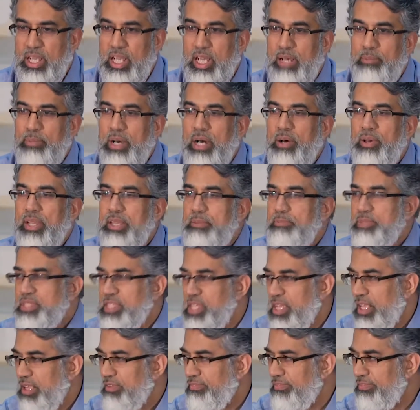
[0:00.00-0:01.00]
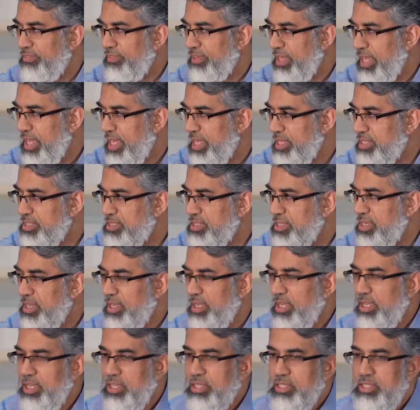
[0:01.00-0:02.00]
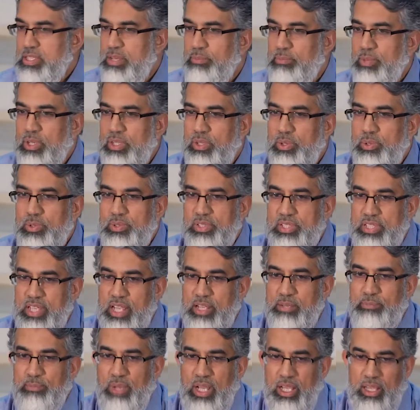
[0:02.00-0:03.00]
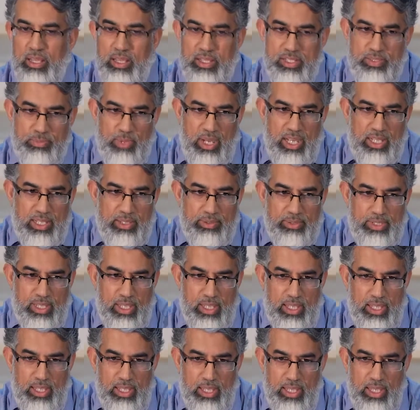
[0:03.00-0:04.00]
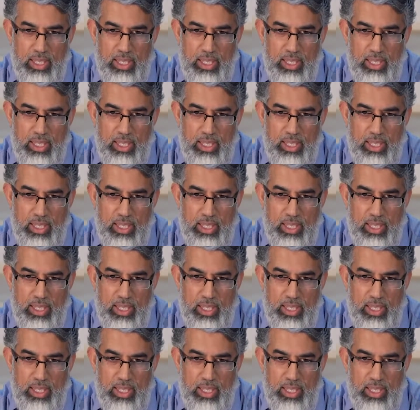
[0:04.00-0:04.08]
about himself as someone who's sent by Allah subhanahu wa ta'ala.